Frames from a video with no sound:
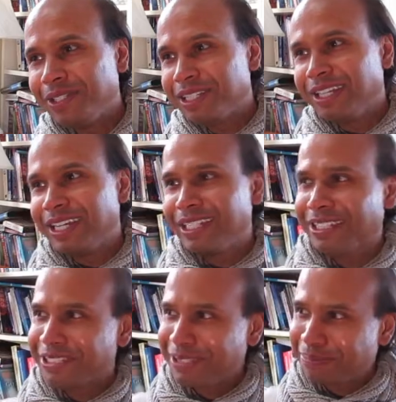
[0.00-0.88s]
it was like
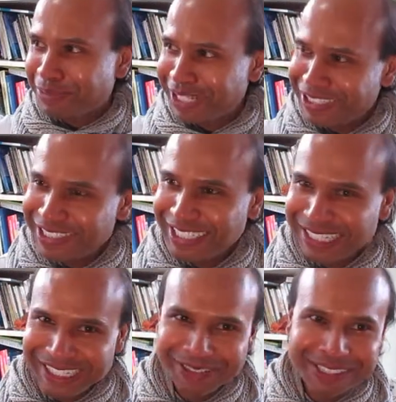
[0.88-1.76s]
just he plunged it
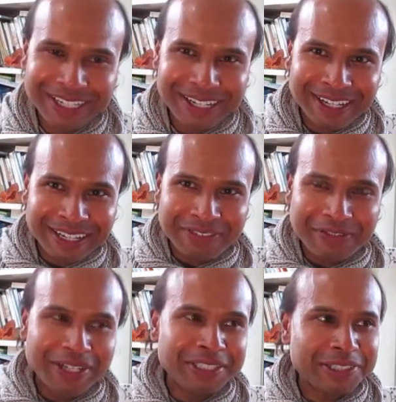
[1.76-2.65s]
in. It was, I
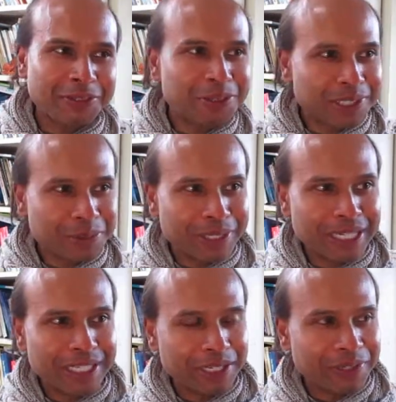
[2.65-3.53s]
felt it all the
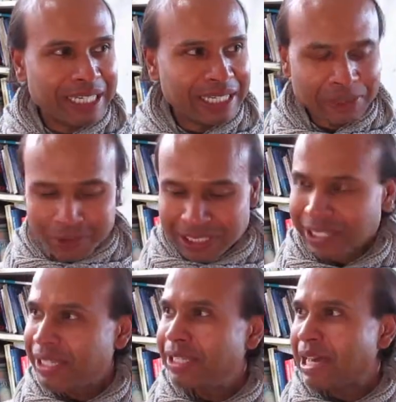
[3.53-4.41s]
way go in, and it was
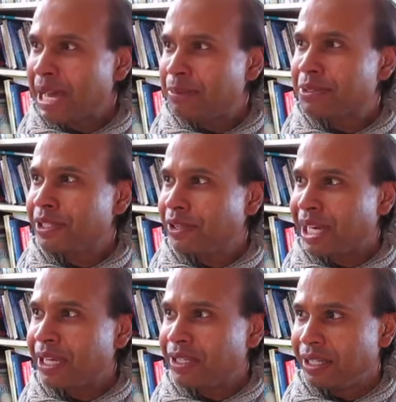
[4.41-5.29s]
like in absolute
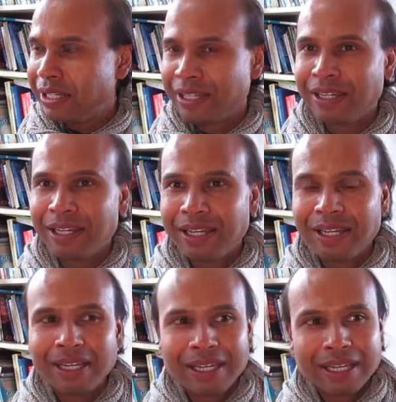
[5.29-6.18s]
agony.
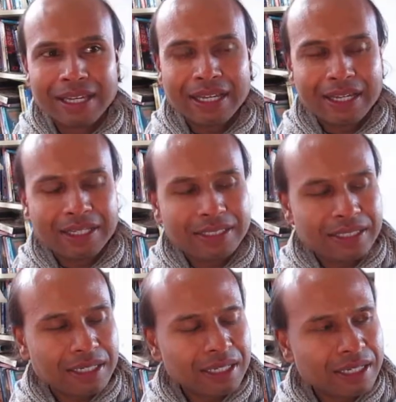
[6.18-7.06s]

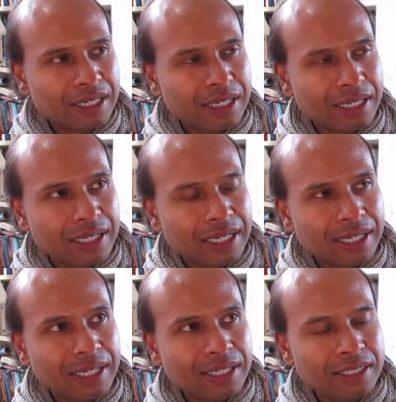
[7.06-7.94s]
And uh,
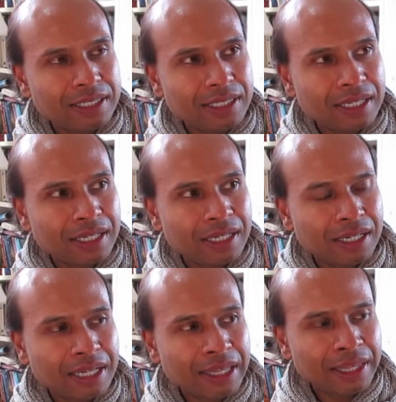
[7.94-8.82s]
and
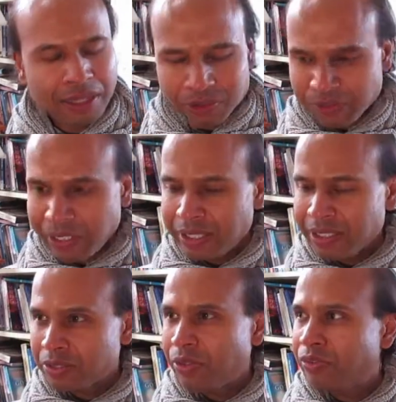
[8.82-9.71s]
uh, and then I was feeling
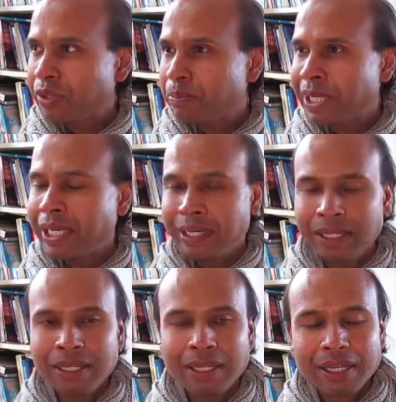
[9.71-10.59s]
this horrific pain,
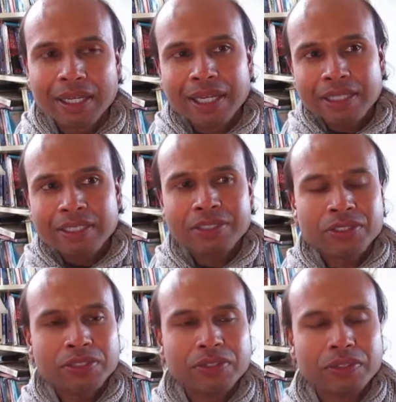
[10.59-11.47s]
and this is
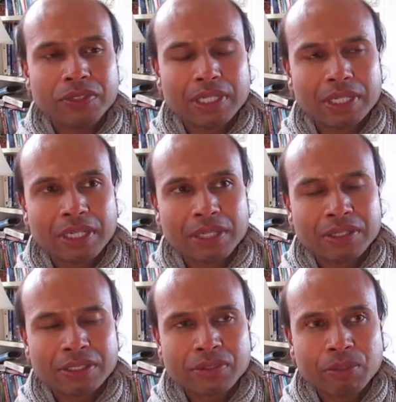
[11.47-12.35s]
true
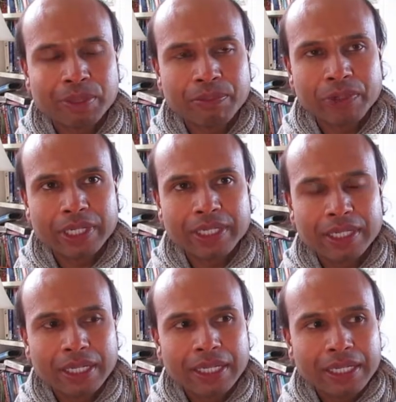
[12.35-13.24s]
uh, as I remember it.
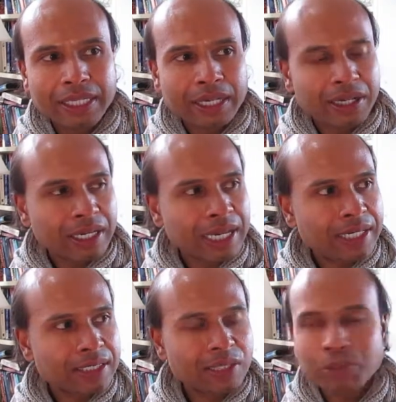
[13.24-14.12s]
Yeah, I
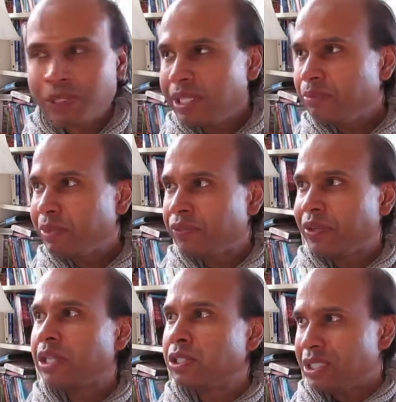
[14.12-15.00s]
had someone in the
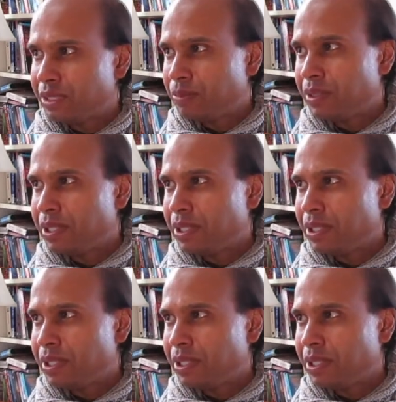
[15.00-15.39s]
fellowship